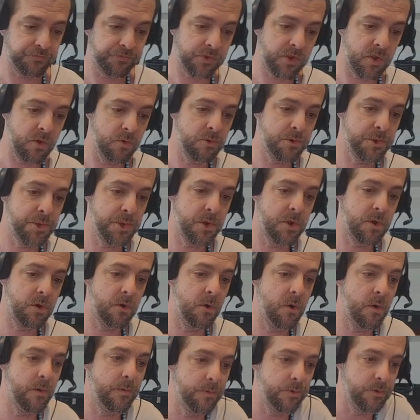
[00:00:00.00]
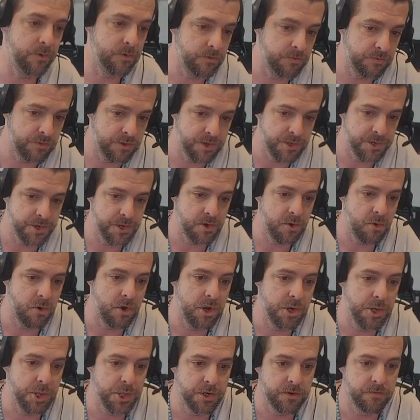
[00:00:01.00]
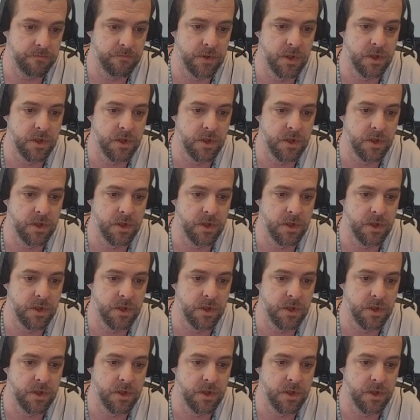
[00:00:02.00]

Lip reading: was to go over this equation.